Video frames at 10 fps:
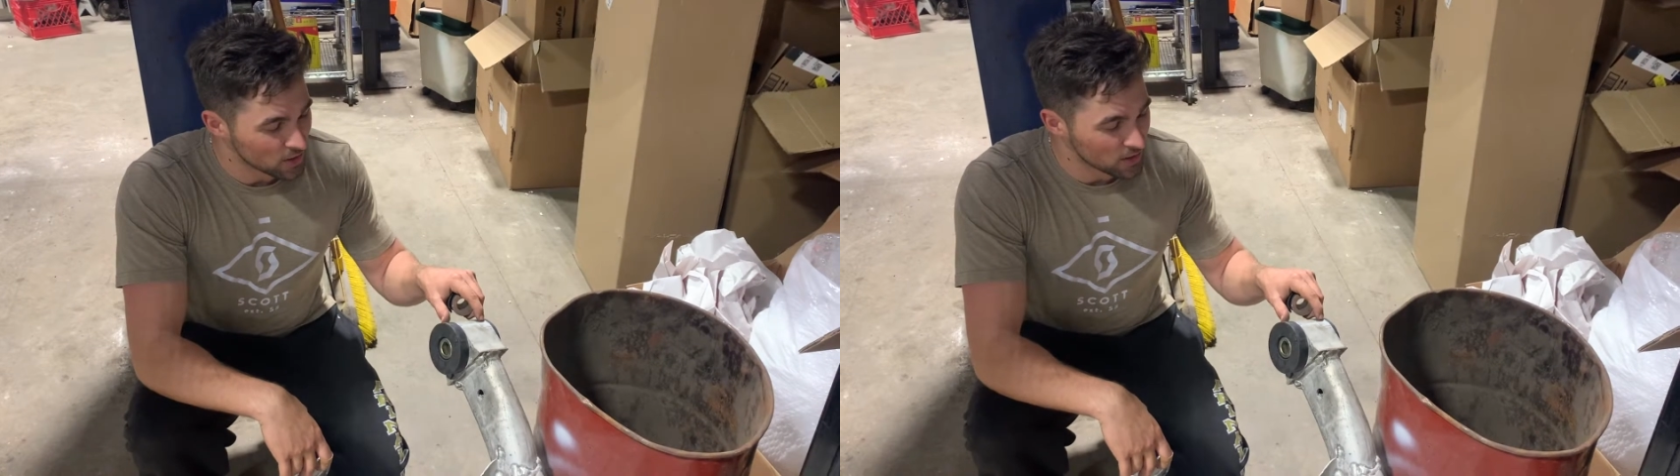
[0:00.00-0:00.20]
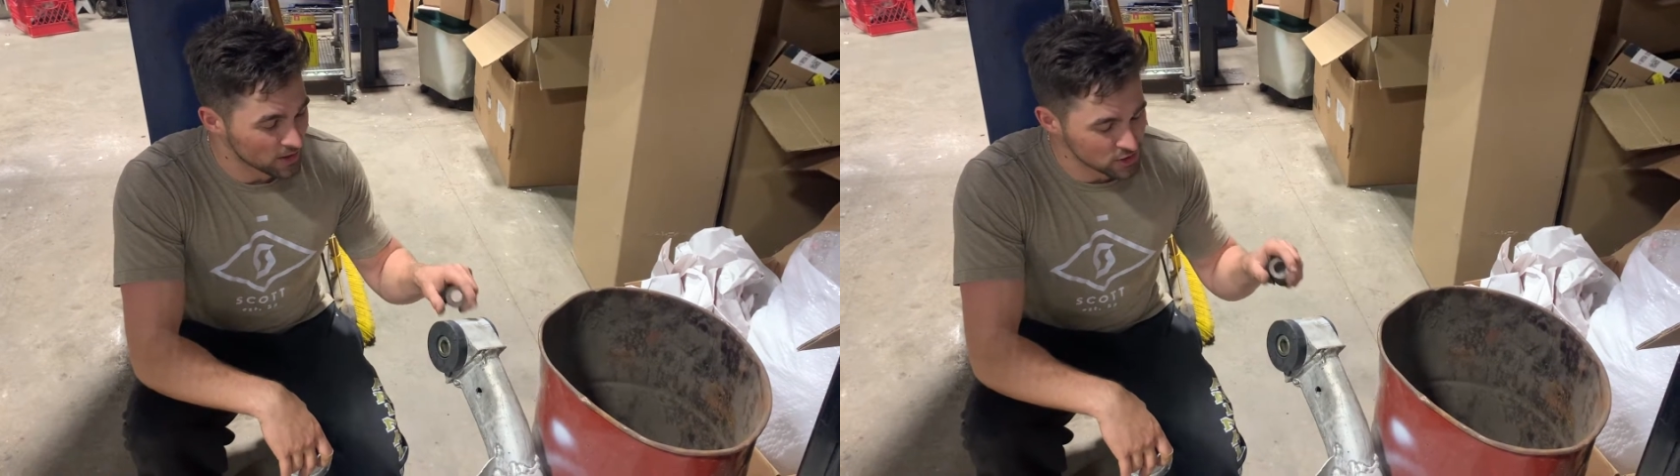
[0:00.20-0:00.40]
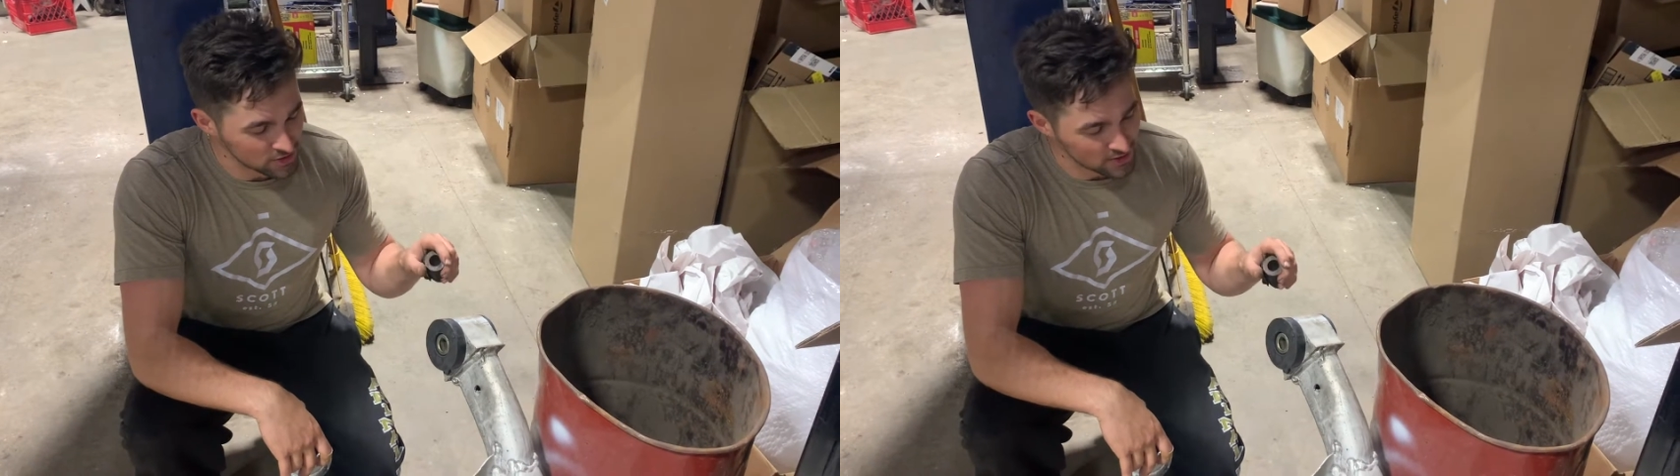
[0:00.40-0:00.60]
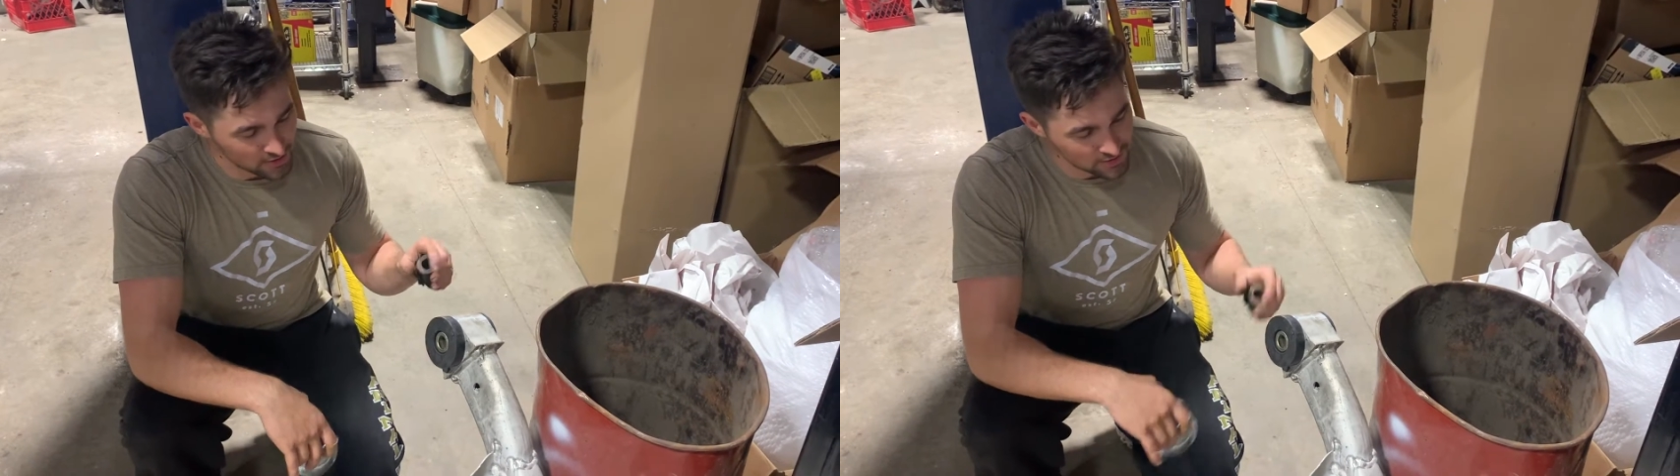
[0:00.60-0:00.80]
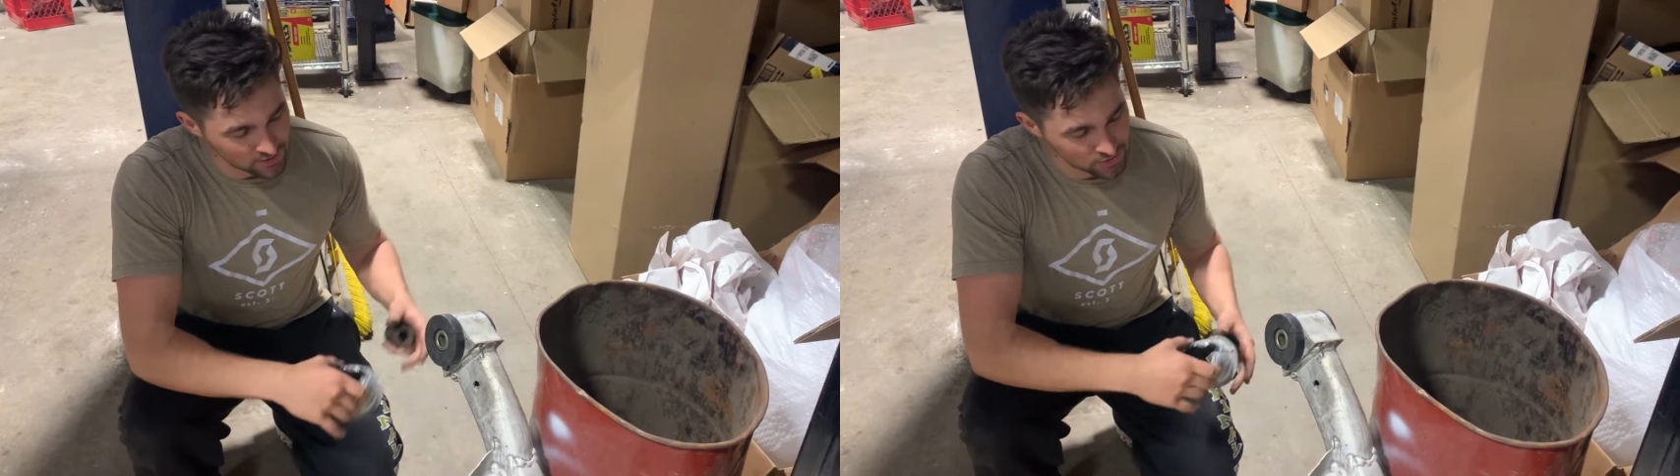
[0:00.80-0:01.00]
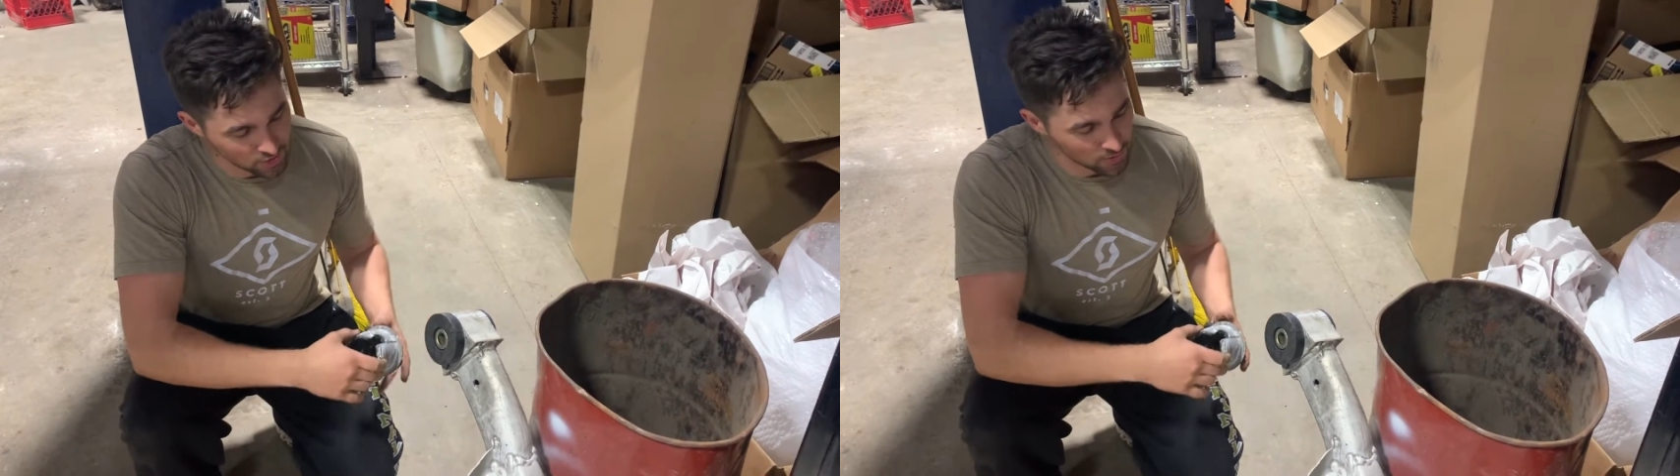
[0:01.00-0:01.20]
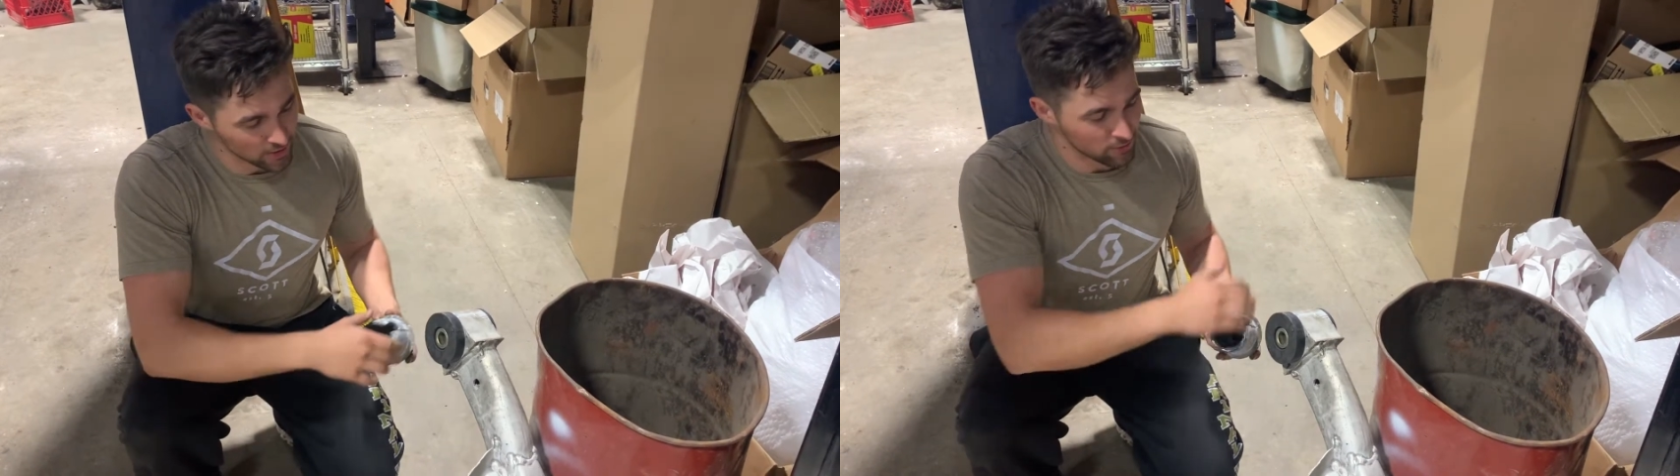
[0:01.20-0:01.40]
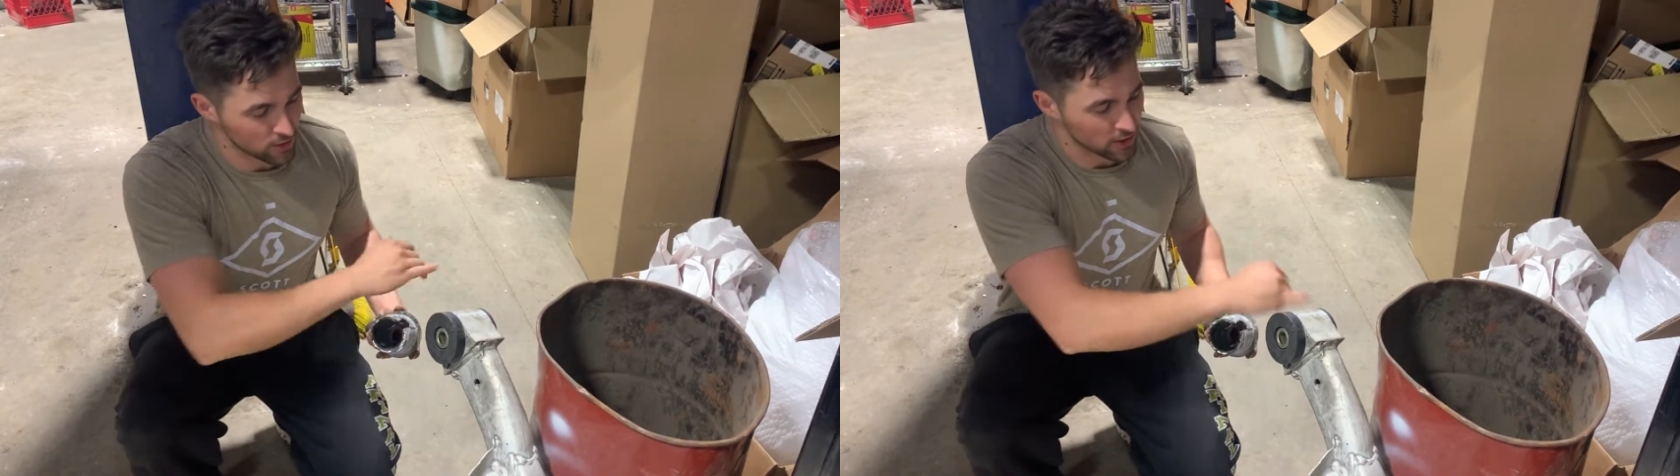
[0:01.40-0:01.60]
it just sucks because you don't want to
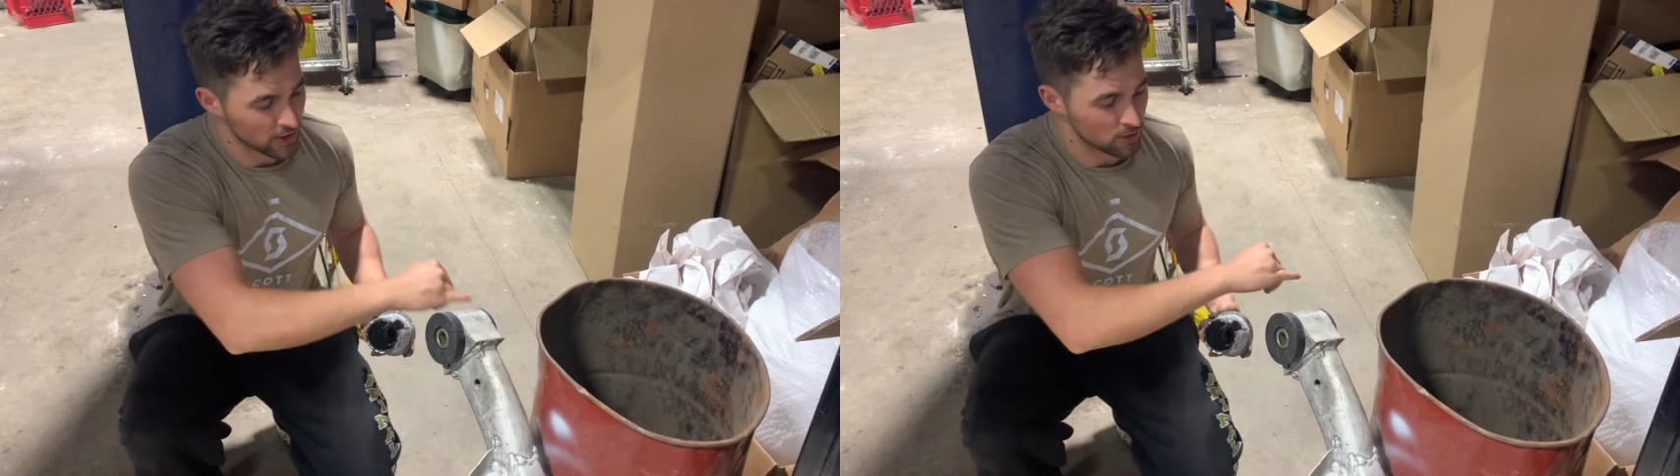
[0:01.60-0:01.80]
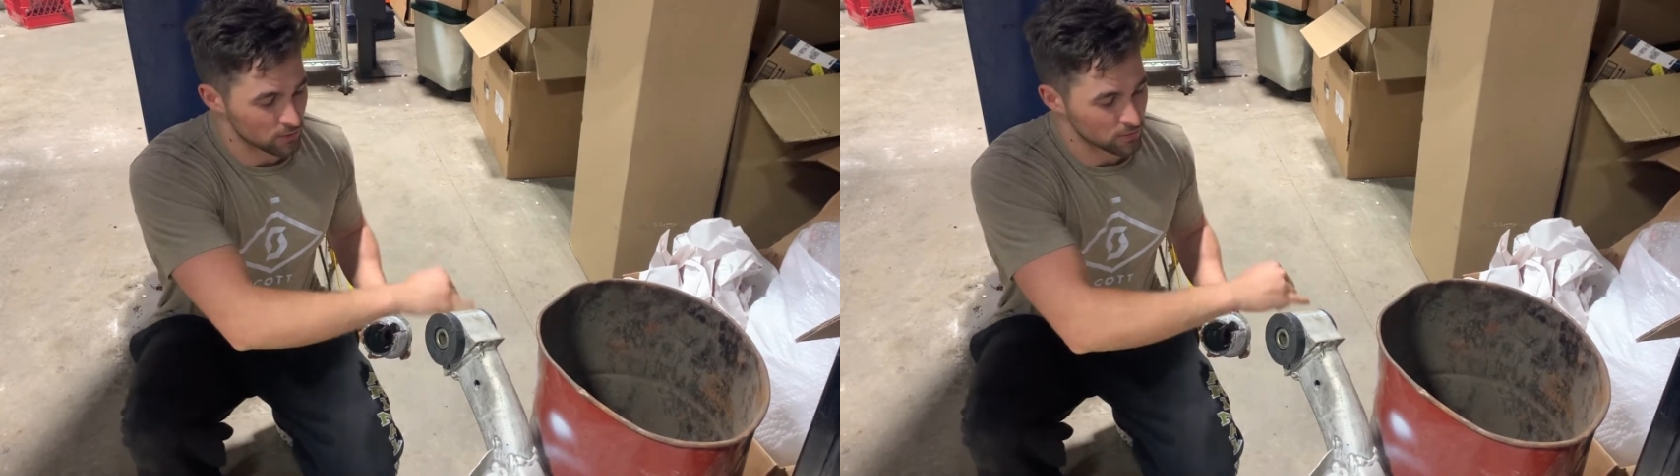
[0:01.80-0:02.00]
ever cut out,